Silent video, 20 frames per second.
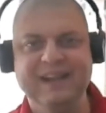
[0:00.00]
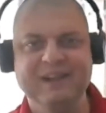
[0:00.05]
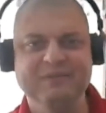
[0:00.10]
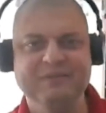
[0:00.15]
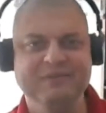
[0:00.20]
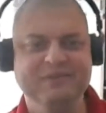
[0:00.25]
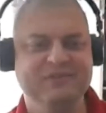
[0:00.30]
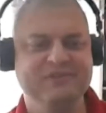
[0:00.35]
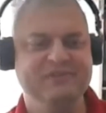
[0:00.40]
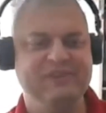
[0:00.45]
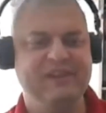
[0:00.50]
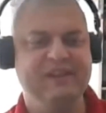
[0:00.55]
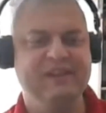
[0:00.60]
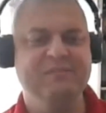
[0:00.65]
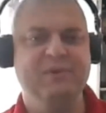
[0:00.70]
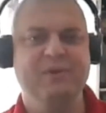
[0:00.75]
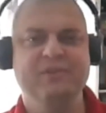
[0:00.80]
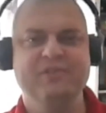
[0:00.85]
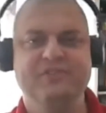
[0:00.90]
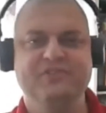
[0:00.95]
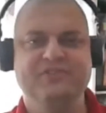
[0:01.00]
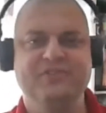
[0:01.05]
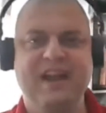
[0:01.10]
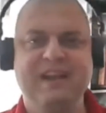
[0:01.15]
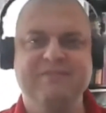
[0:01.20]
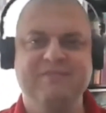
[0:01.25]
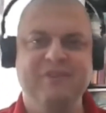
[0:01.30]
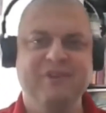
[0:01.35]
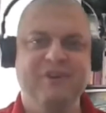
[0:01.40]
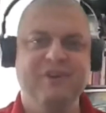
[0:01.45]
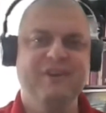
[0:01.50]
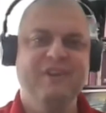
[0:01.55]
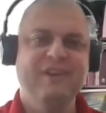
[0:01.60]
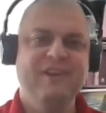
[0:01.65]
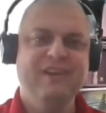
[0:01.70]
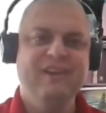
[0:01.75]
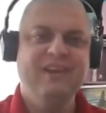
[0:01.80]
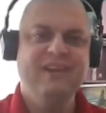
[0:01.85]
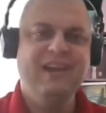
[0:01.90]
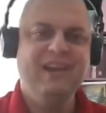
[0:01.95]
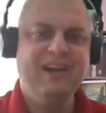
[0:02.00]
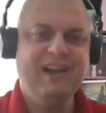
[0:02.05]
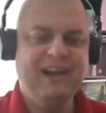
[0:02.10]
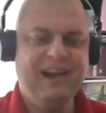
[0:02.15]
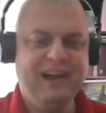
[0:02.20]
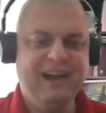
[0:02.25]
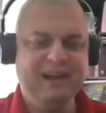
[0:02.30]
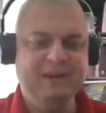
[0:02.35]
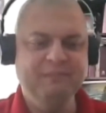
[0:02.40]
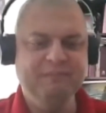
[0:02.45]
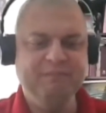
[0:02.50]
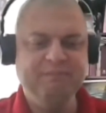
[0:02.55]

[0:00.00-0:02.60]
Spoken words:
I was more the driver. I